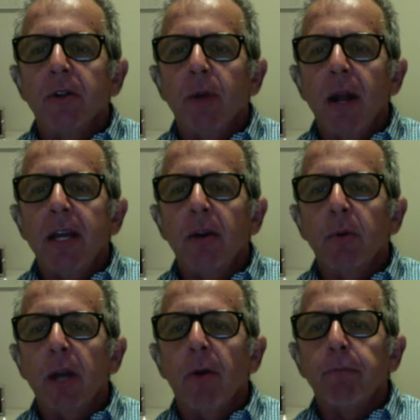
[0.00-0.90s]
You ready? Here we
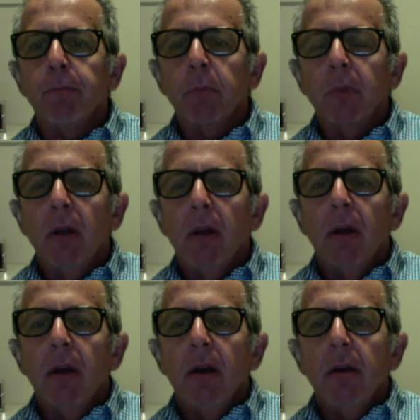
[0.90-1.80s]
go.
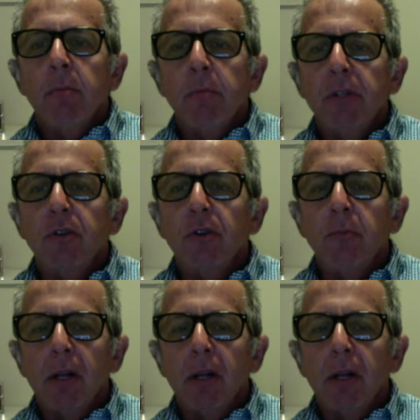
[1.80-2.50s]
Mr.